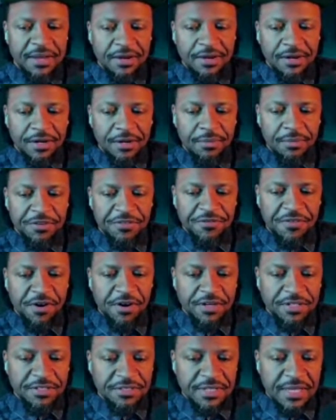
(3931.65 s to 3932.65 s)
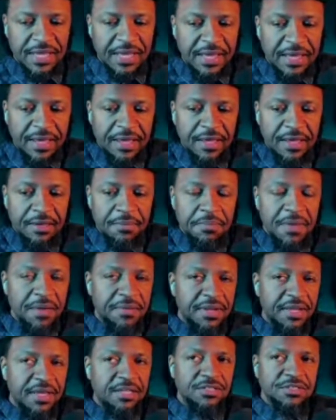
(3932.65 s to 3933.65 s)
As far as
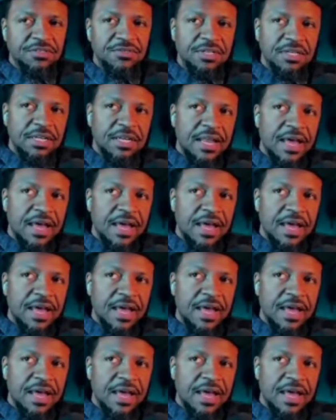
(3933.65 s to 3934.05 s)
maybe the industry